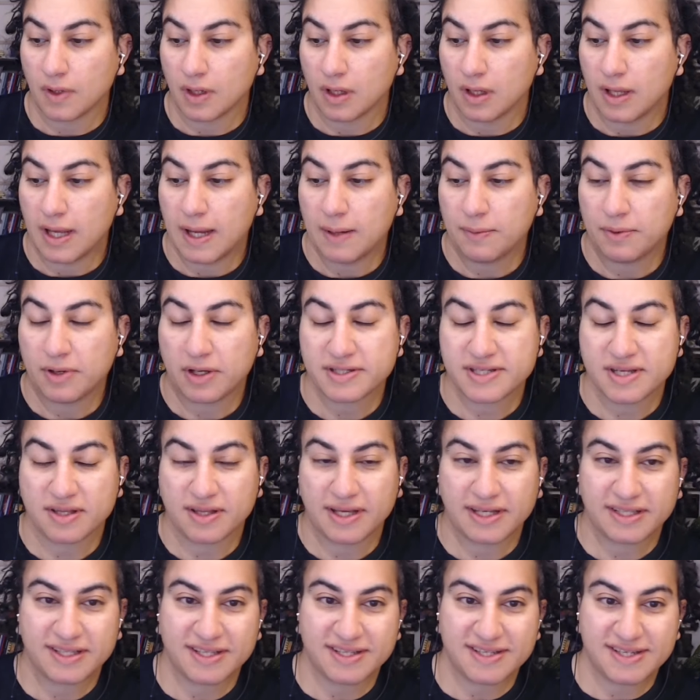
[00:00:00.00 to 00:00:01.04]
I would also
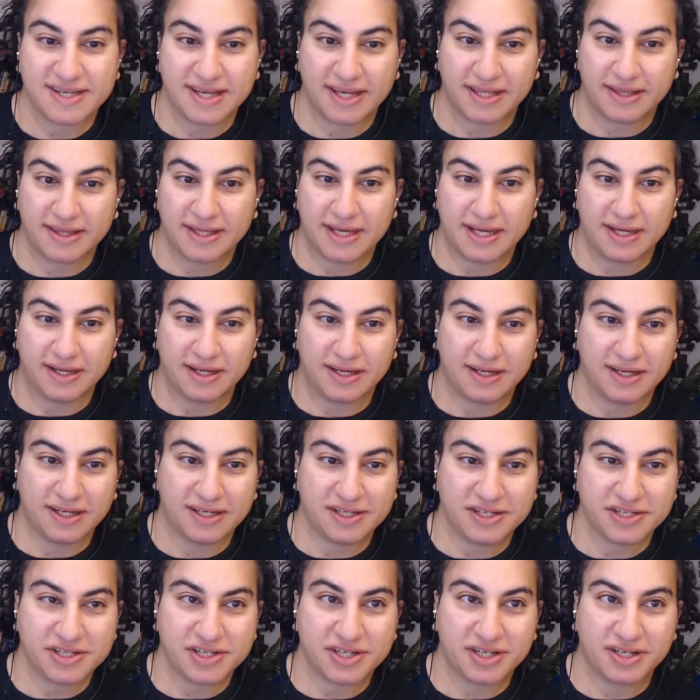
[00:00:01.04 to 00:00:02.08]
like to say that, in
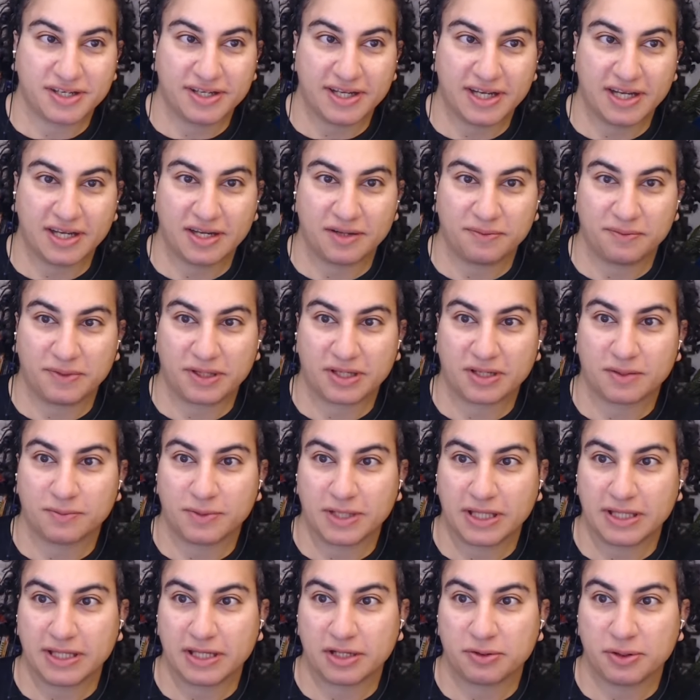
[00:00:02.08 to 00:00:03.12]
addition to that, I mean,
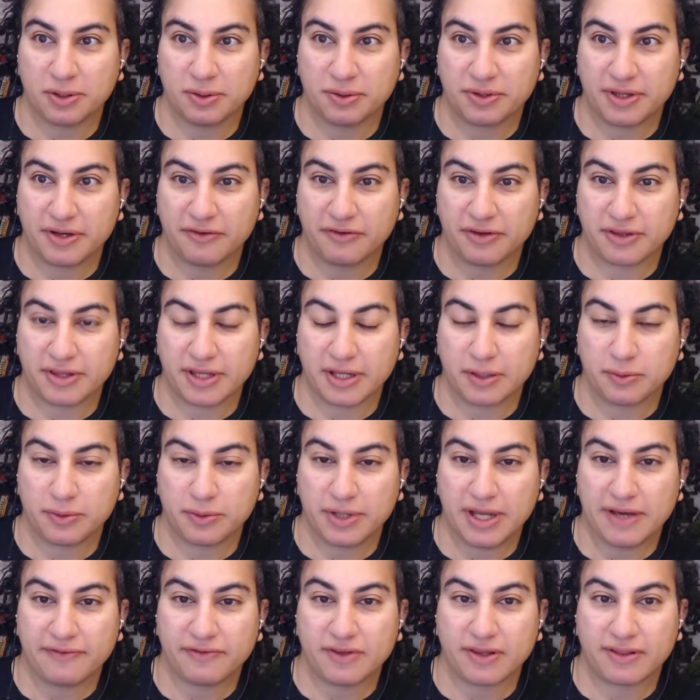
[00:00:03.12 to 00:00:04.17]
completely agree with everything. We
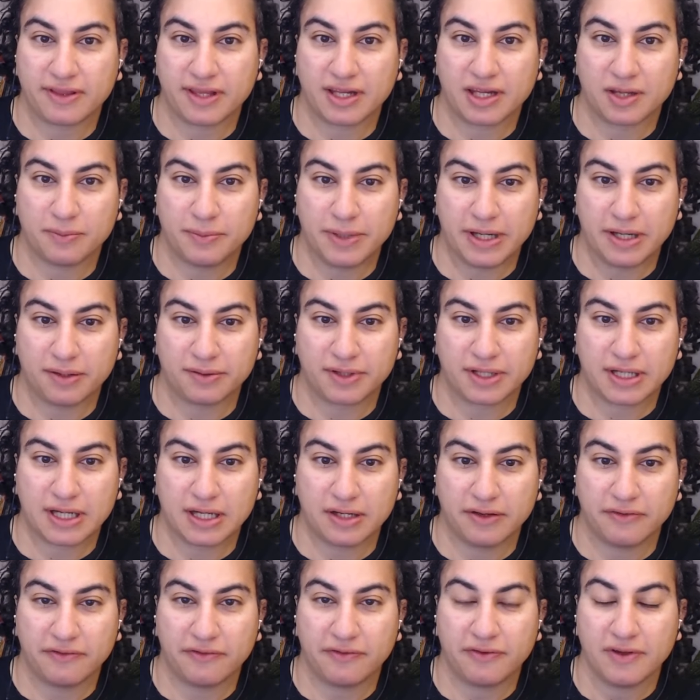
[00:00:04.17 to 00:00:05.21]
have to think about the kind
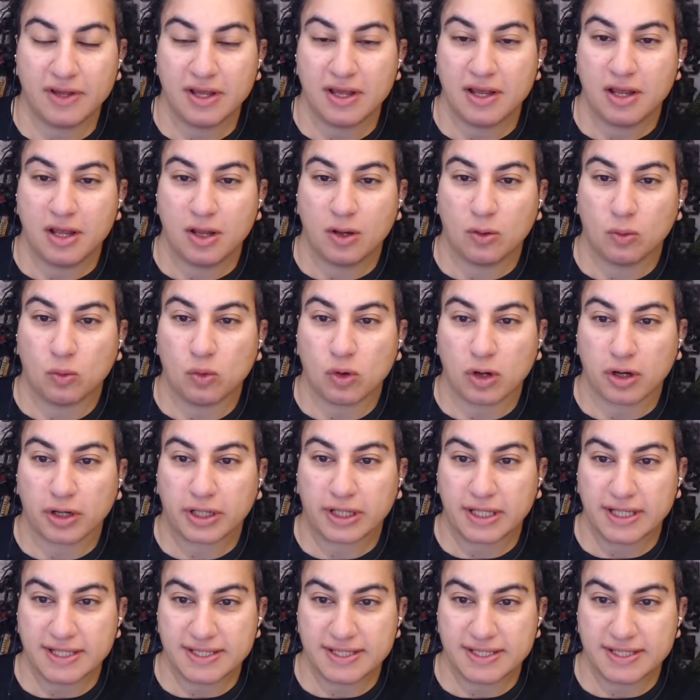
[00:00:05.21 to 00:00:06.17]
of work,